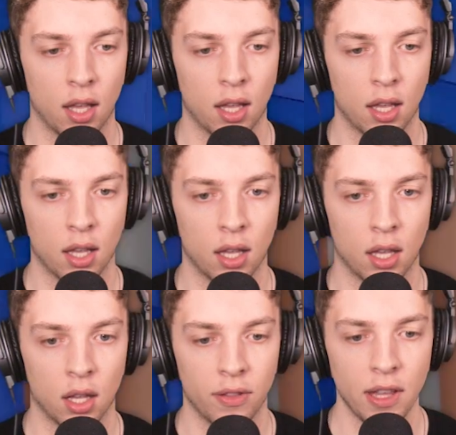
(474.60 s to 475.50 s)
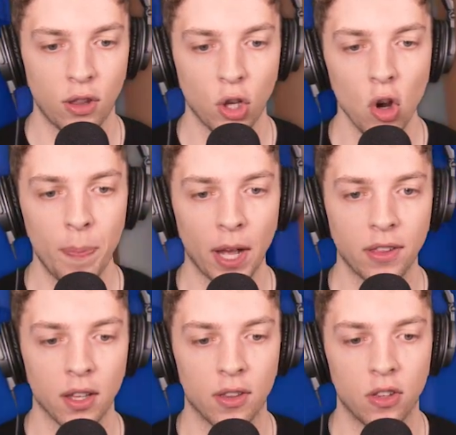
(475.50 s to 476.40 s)
do? What did it open? There's two
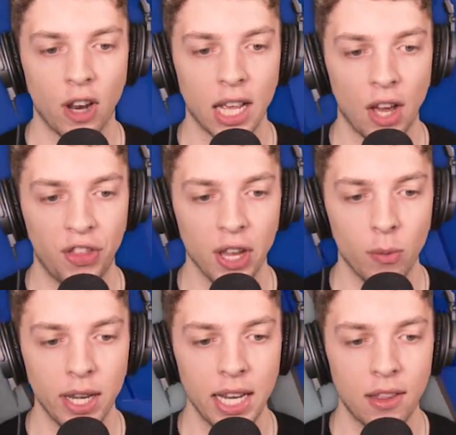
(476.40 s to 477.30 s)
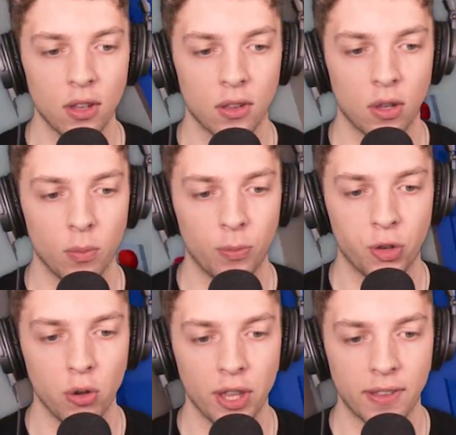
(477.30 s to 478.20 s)
buttons. Jelly, I think we need to, to
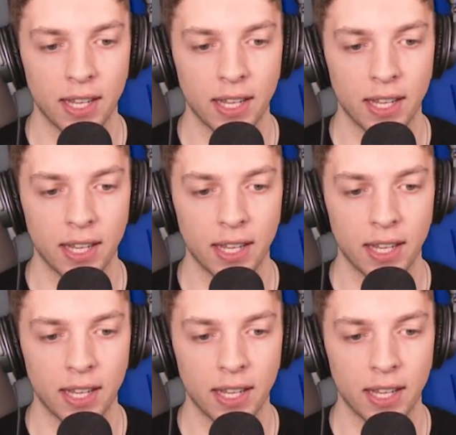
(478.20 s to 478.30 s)
do this